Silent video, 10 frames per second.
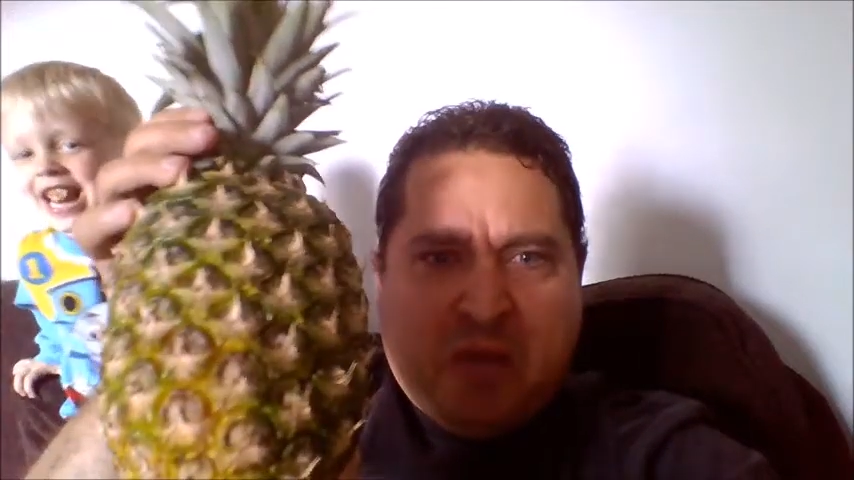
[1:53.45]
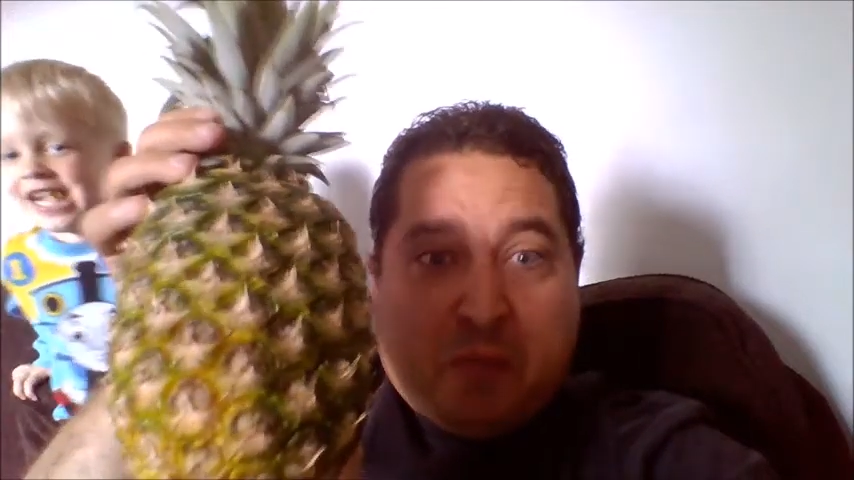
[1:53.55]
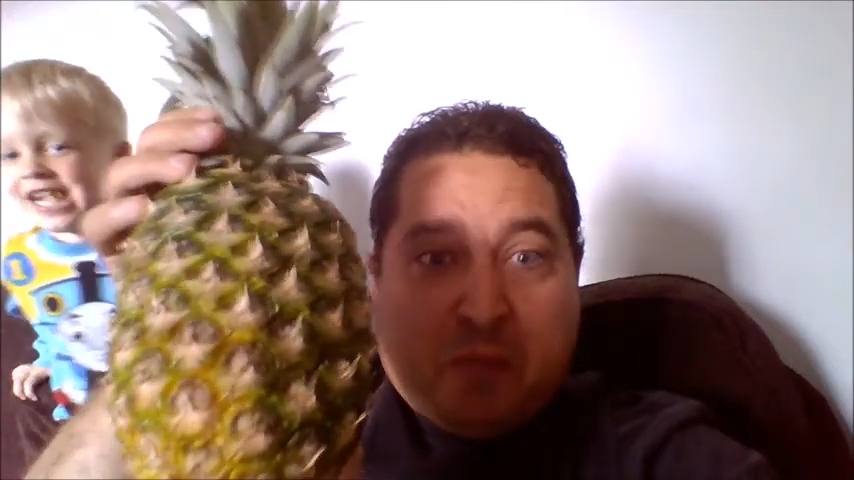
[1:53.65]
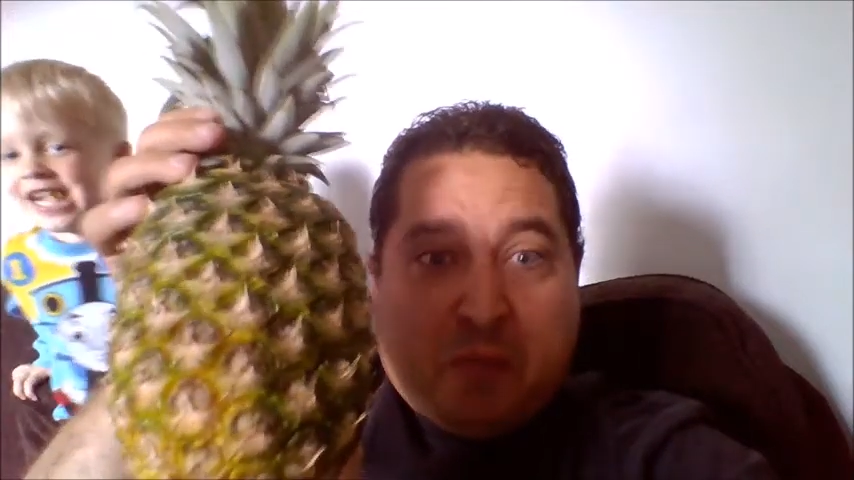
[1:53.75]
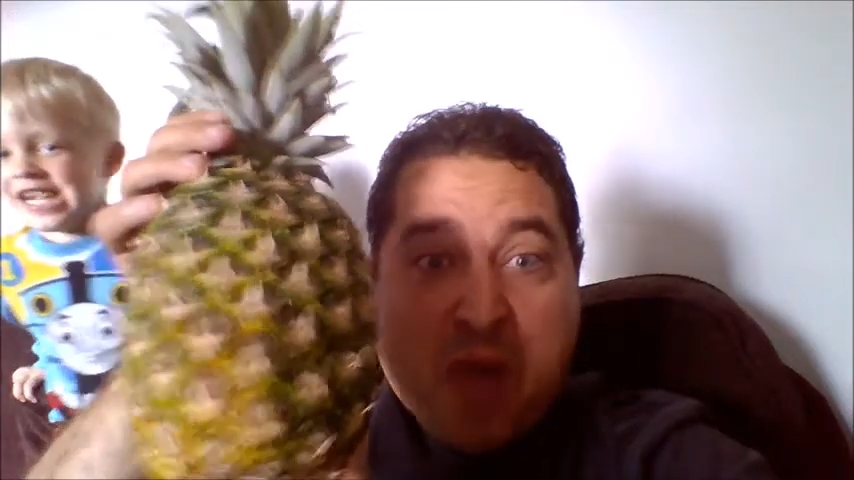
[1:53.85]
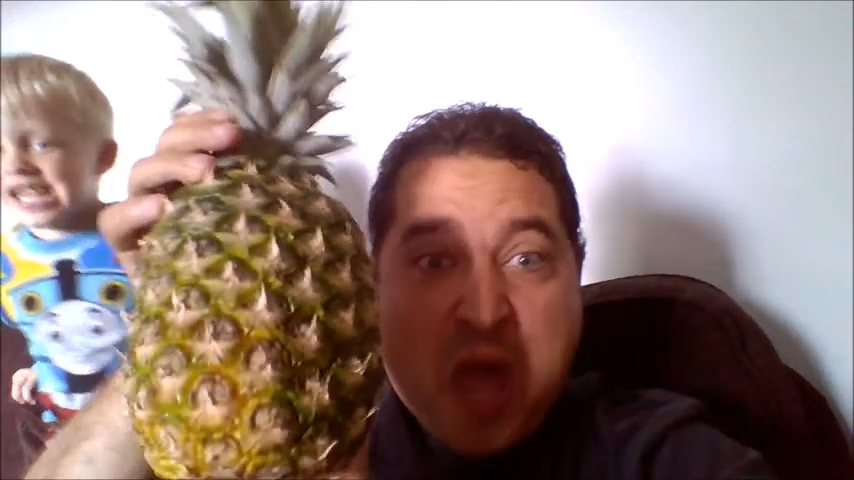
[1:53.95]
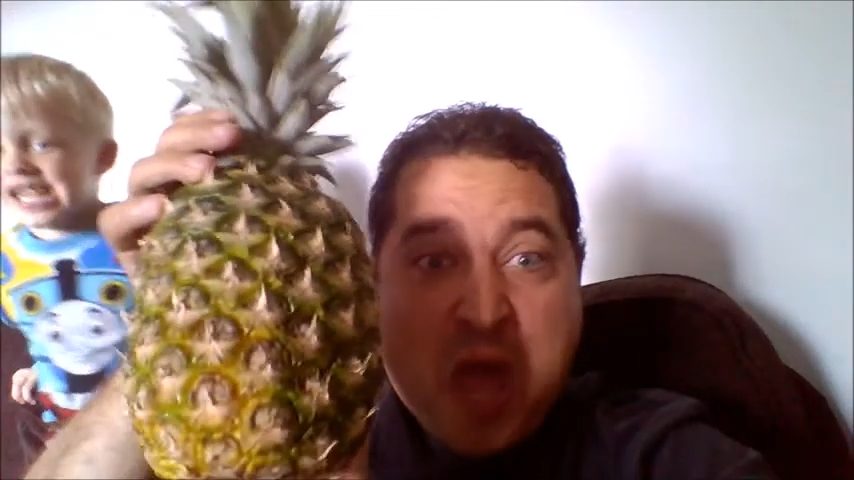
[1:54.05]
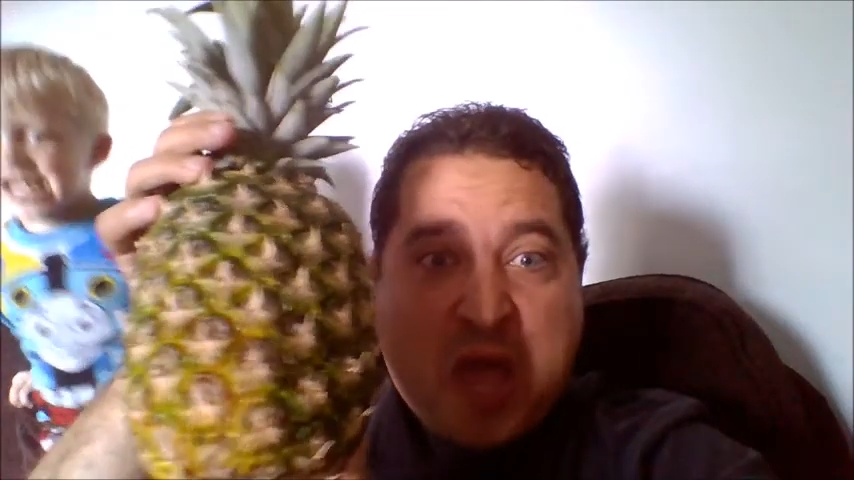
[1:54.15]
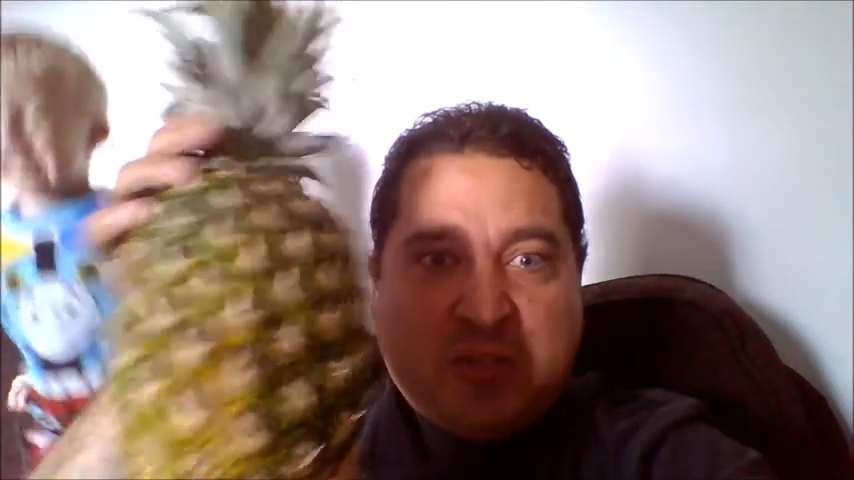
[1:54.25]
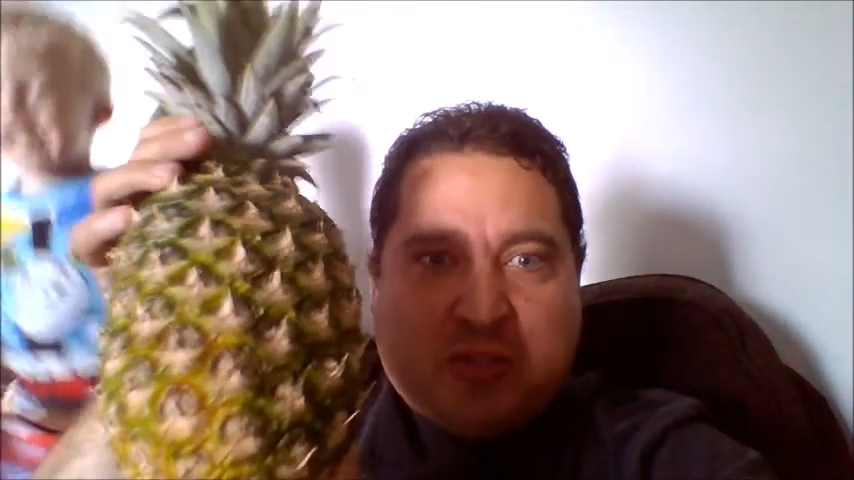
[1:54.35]
of their
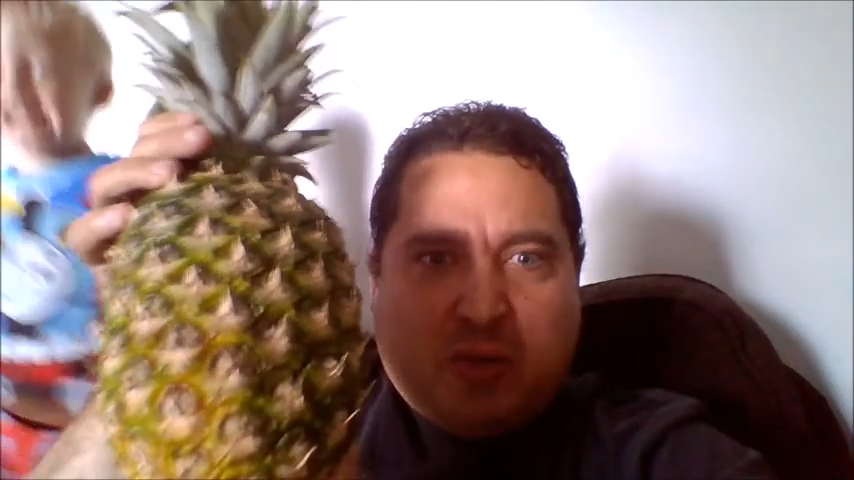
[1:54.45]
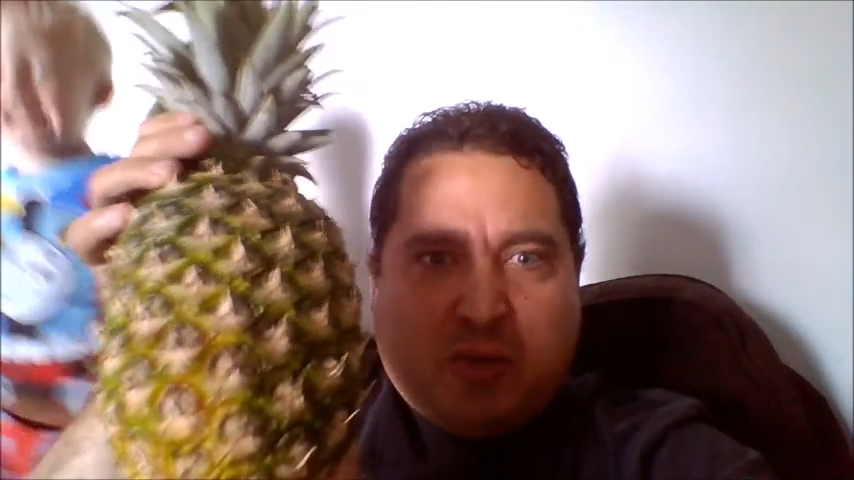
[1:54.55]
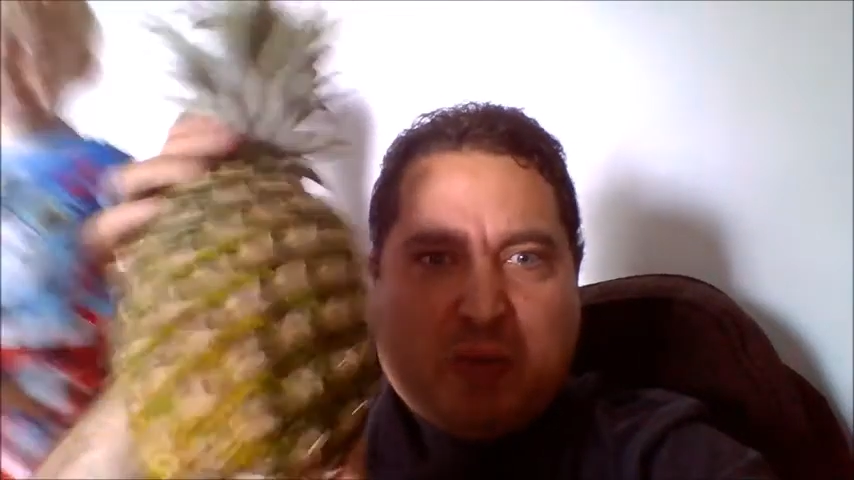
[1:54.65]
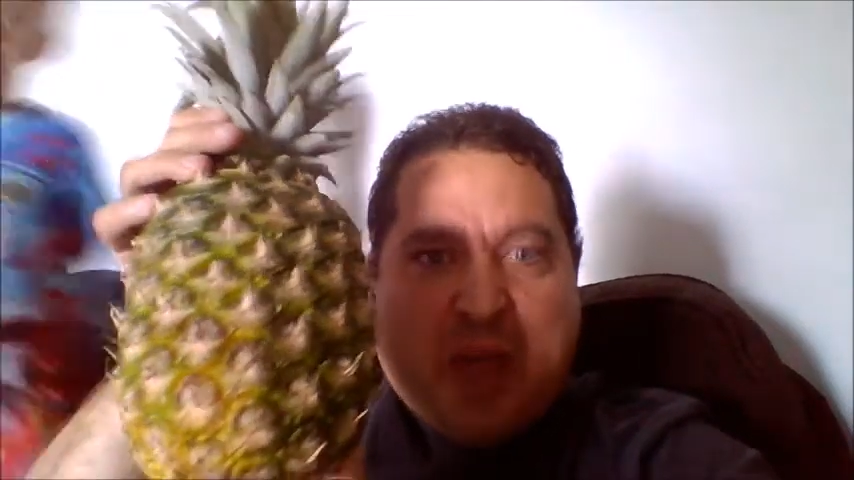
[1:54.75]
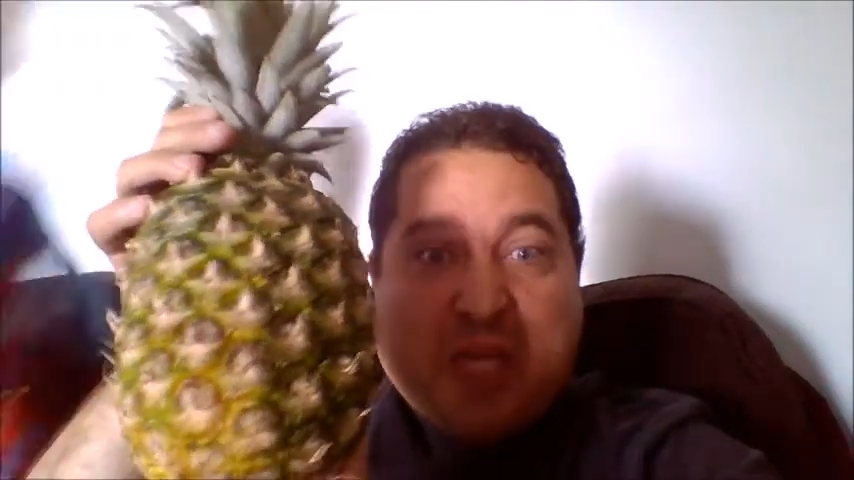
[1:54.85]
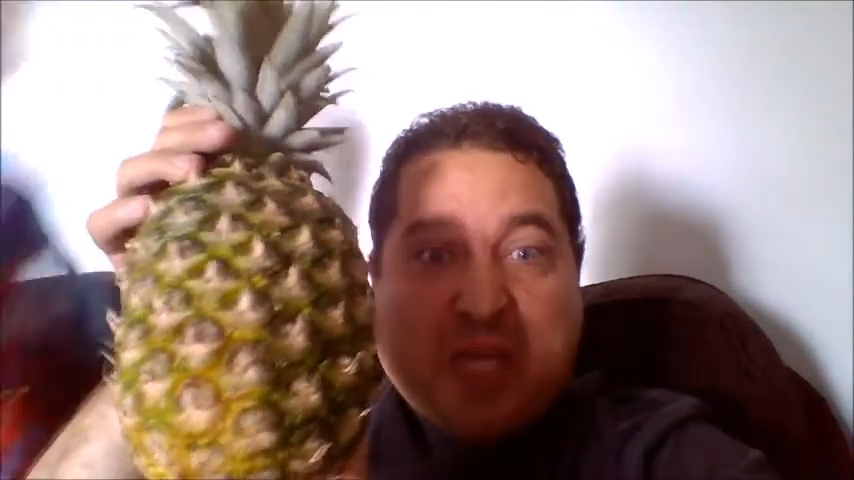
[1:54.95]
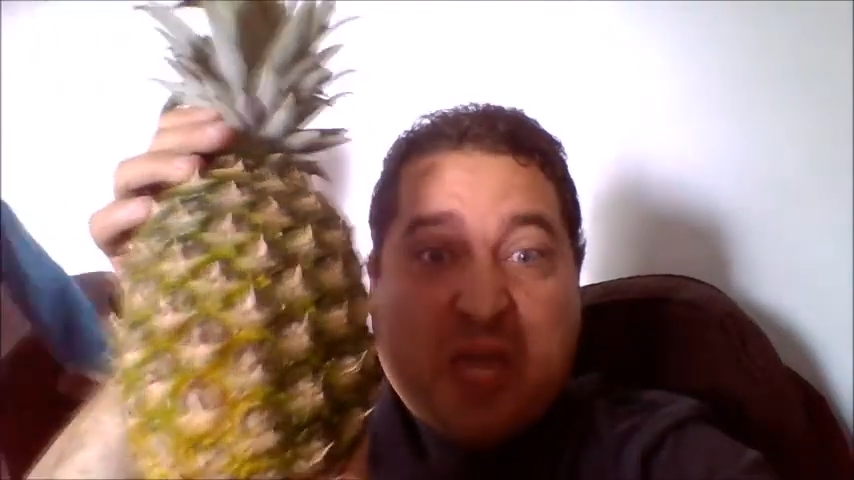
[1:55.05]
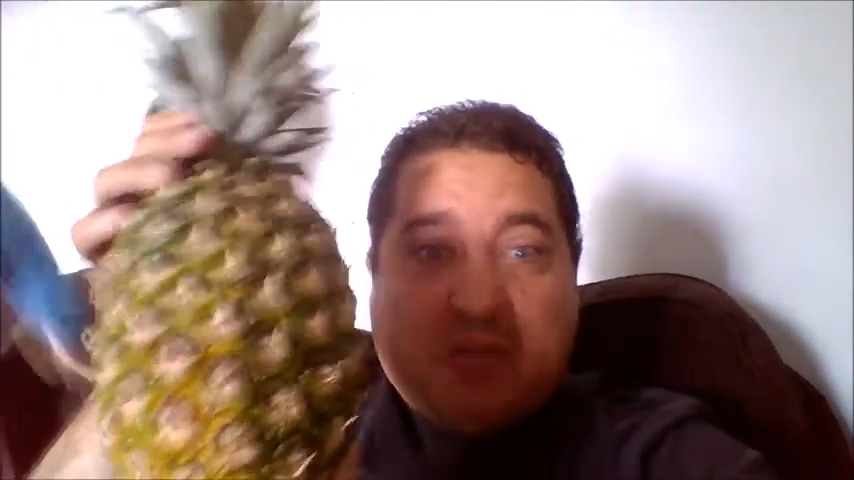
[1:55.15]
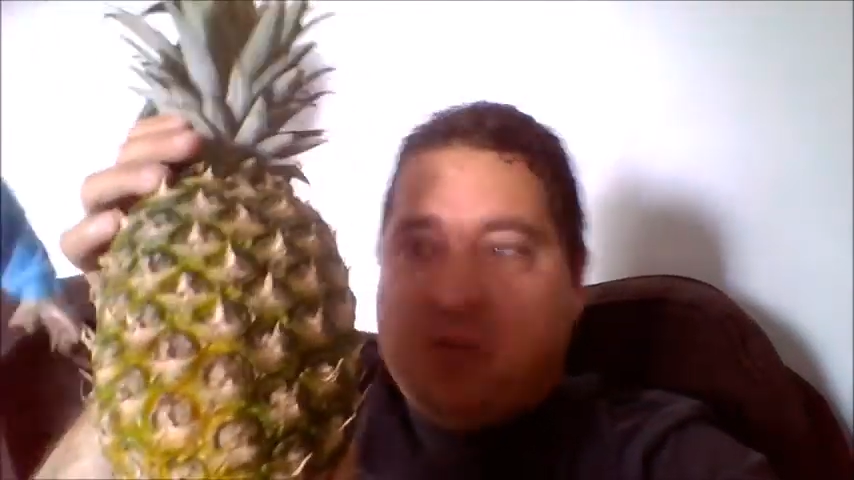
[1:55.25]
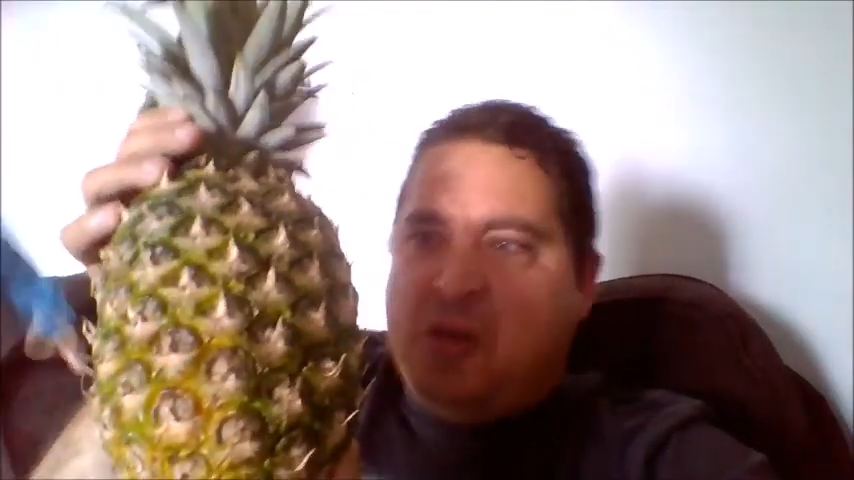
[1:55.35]
plans to
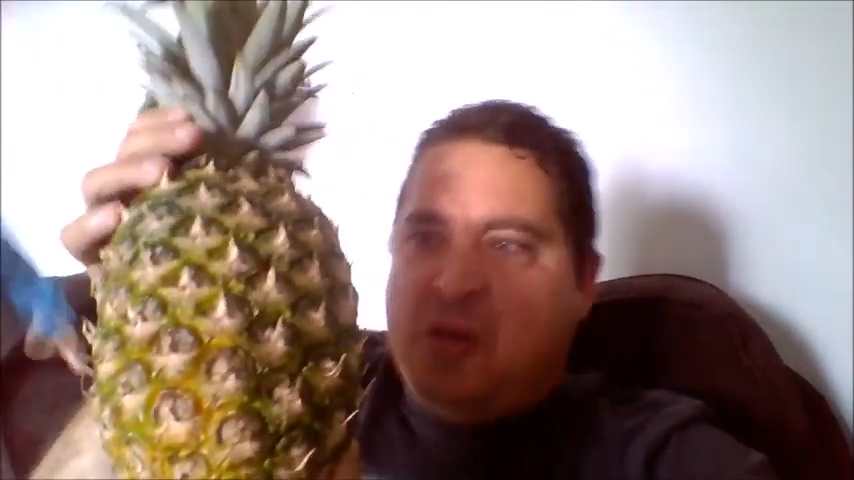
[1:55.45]
eradicate